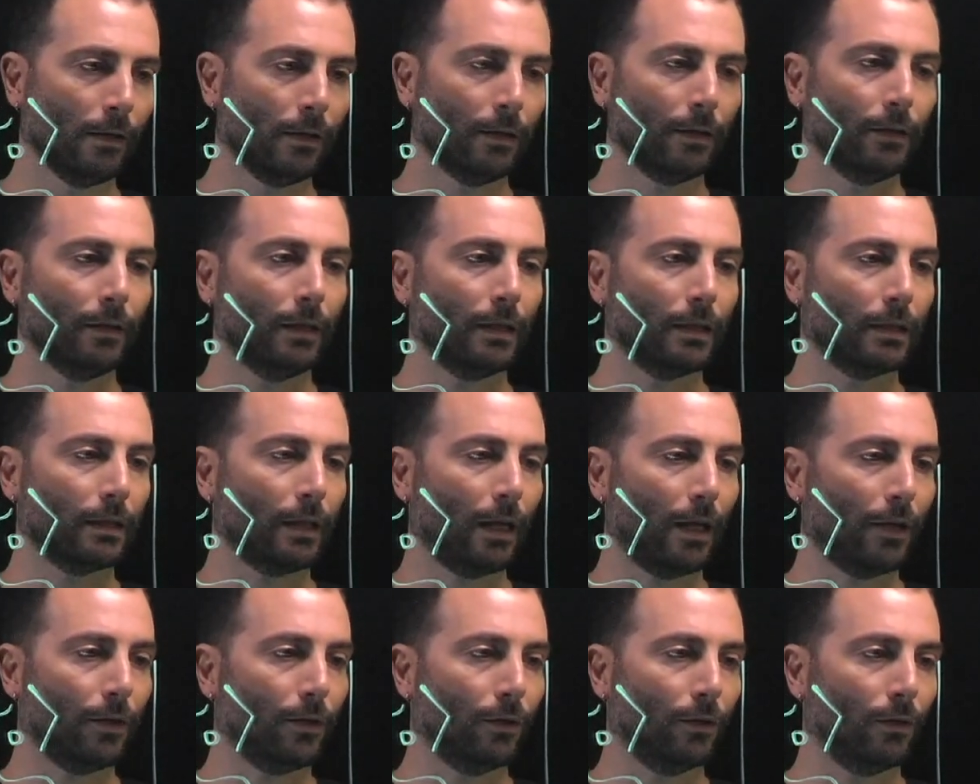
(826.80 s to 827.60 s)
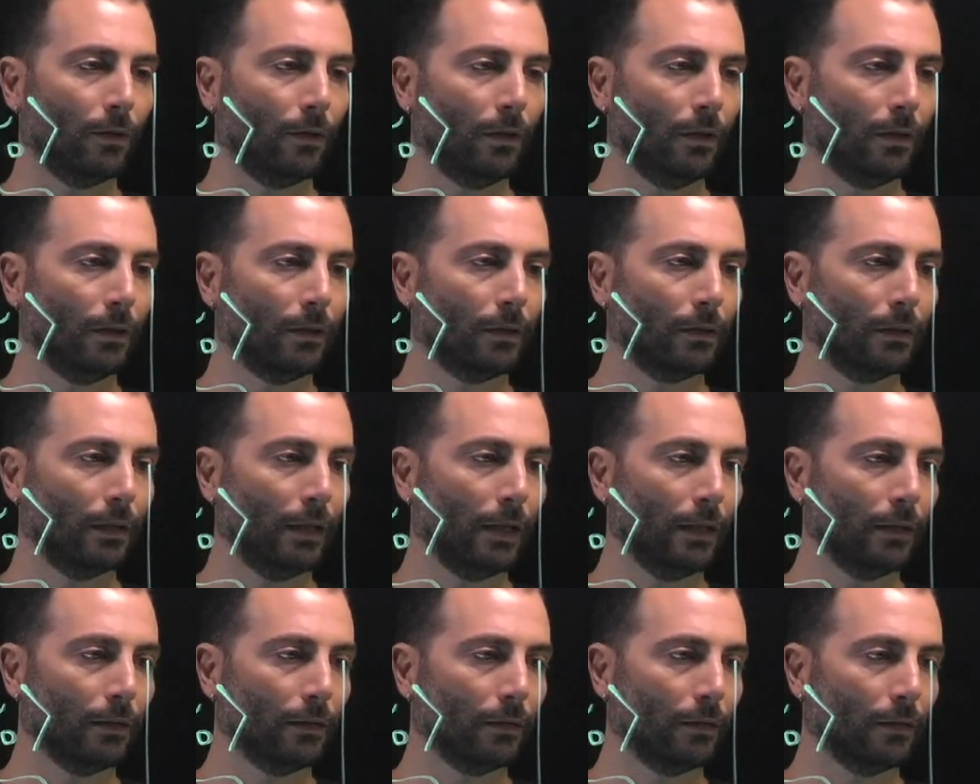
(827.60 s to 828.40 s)
the schedule,
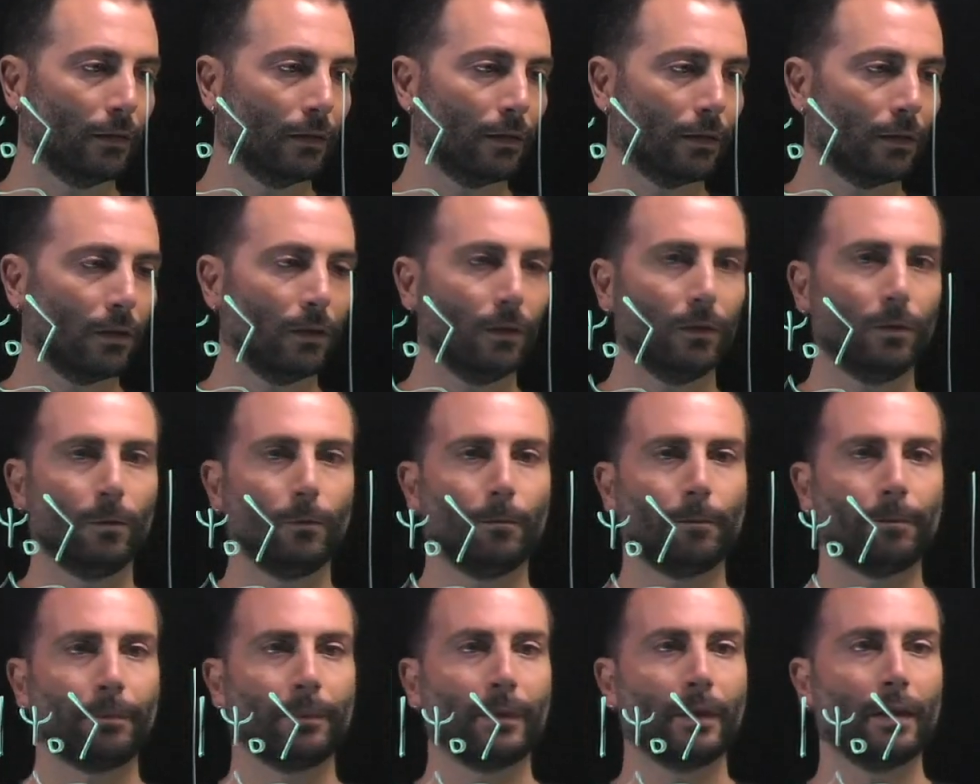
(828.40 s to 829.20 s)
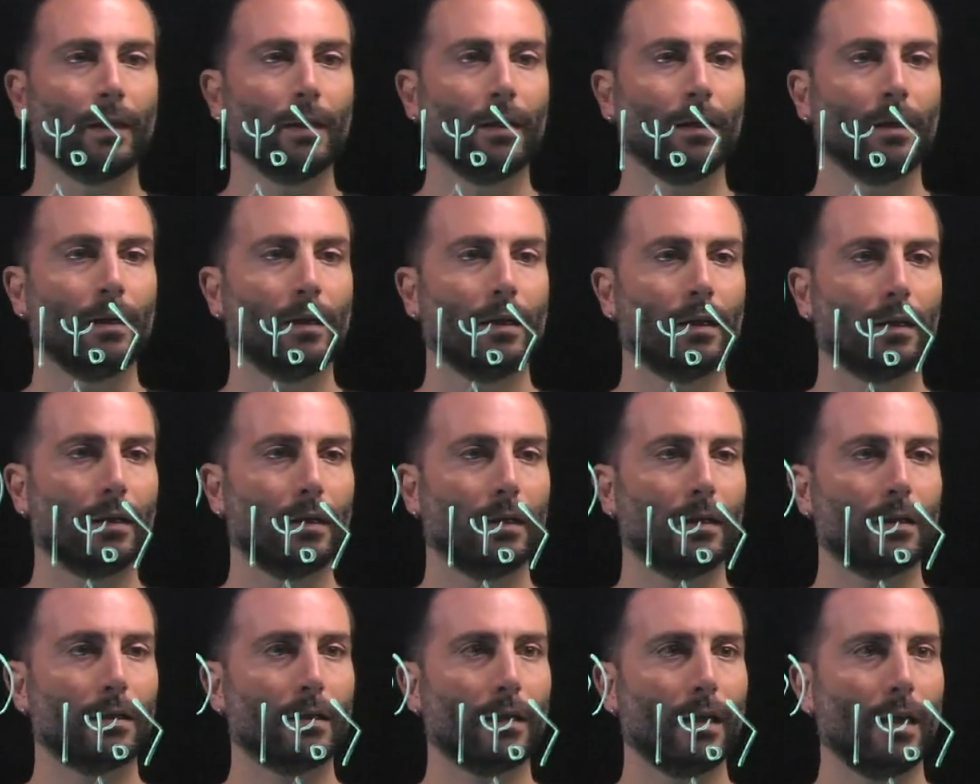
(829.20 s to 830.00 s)
right? So
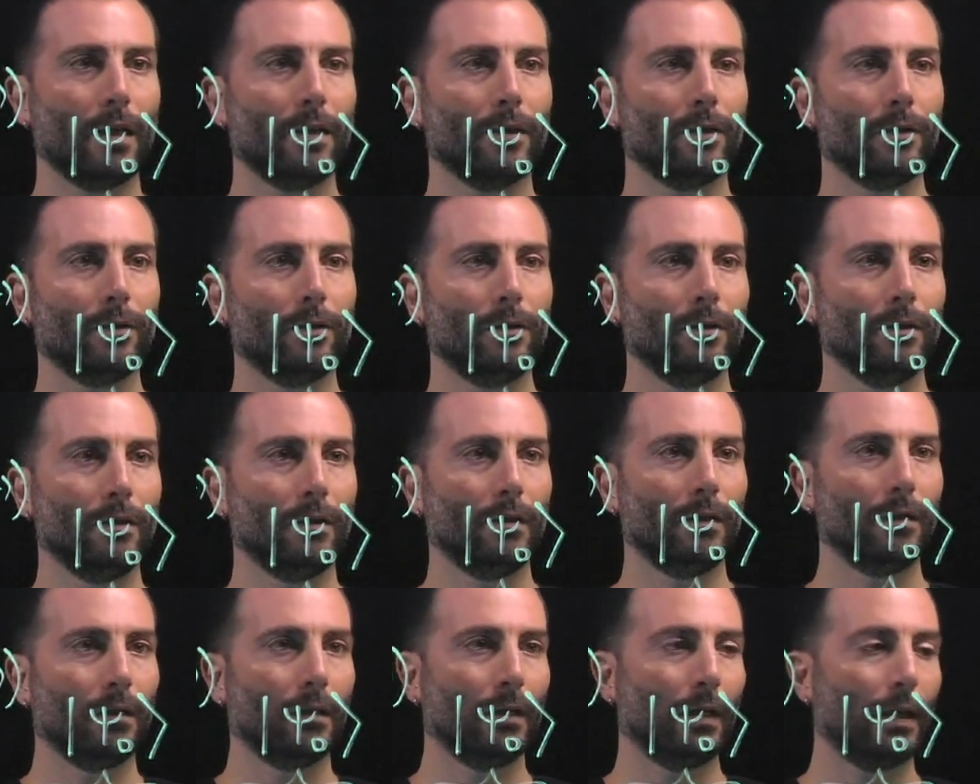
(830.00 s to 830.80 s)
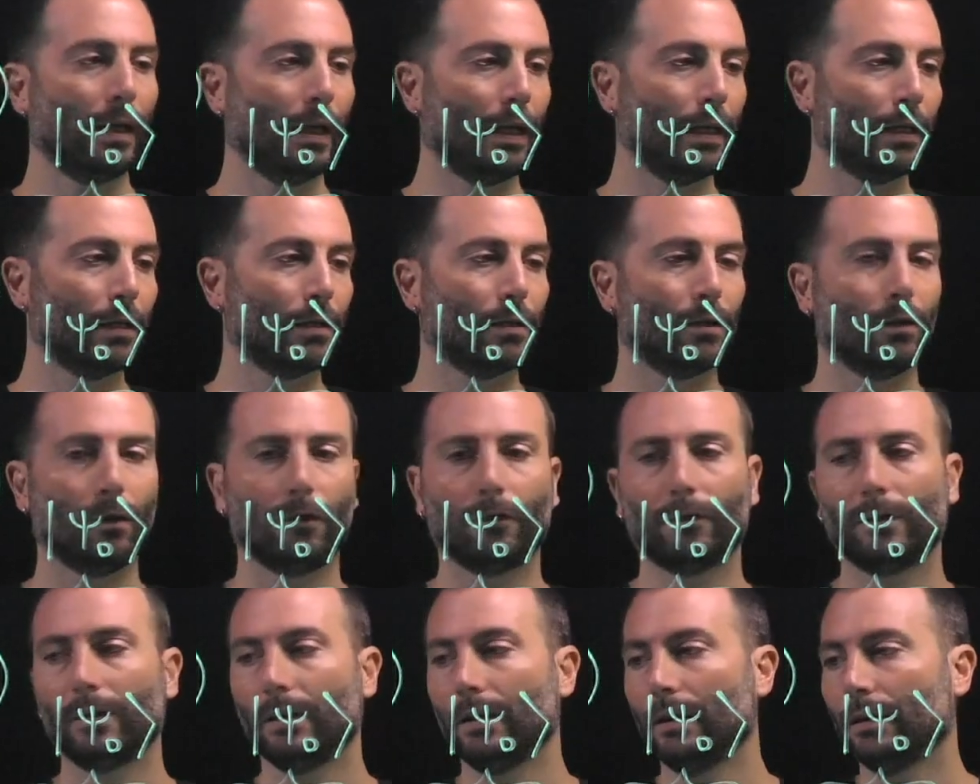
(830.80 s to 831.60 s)
the schedule S
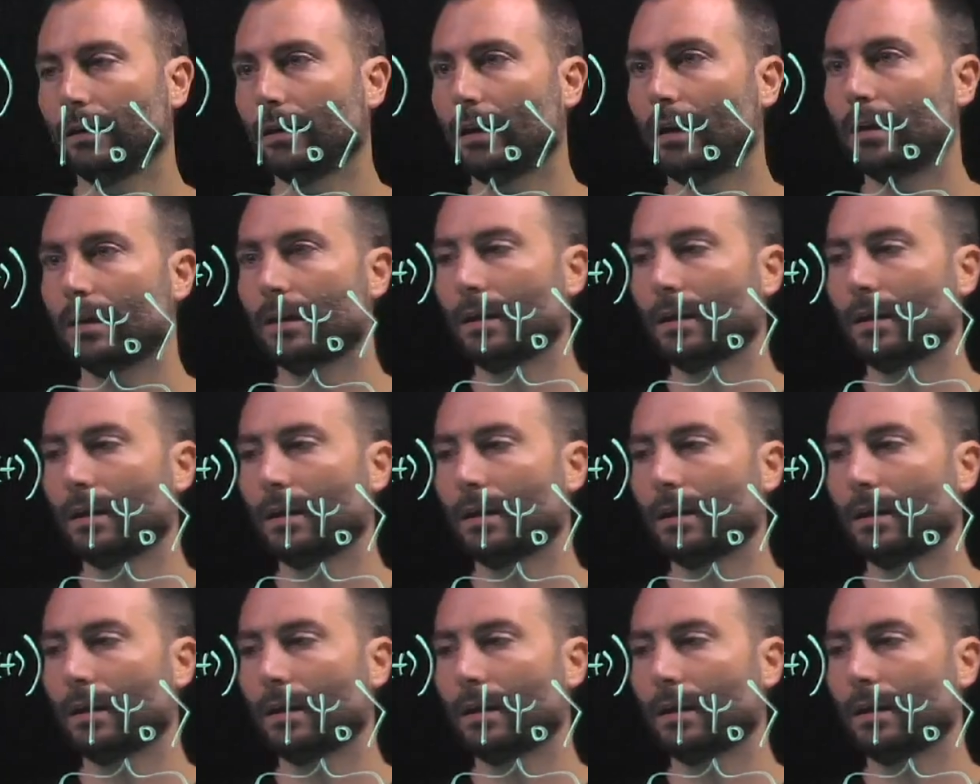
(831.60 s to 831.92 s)
of t tells